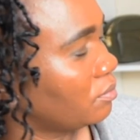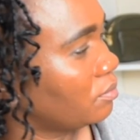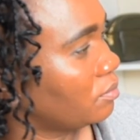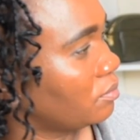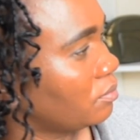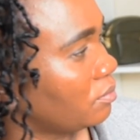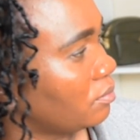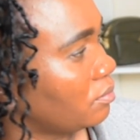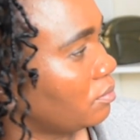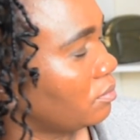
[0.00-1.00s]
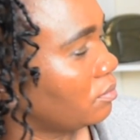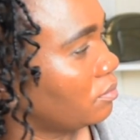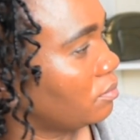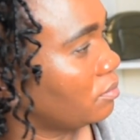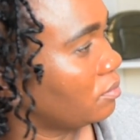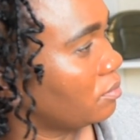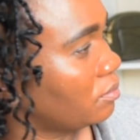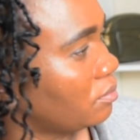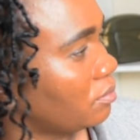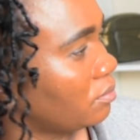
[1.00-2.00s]

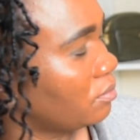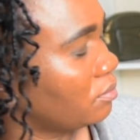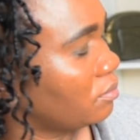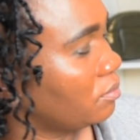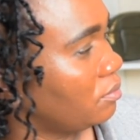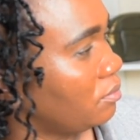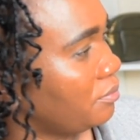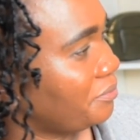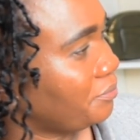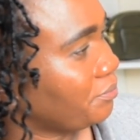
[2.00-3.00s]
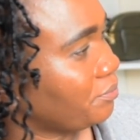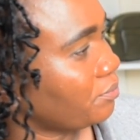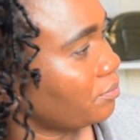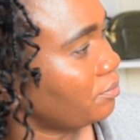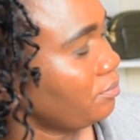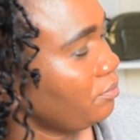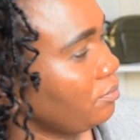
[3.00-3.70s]
[no speech]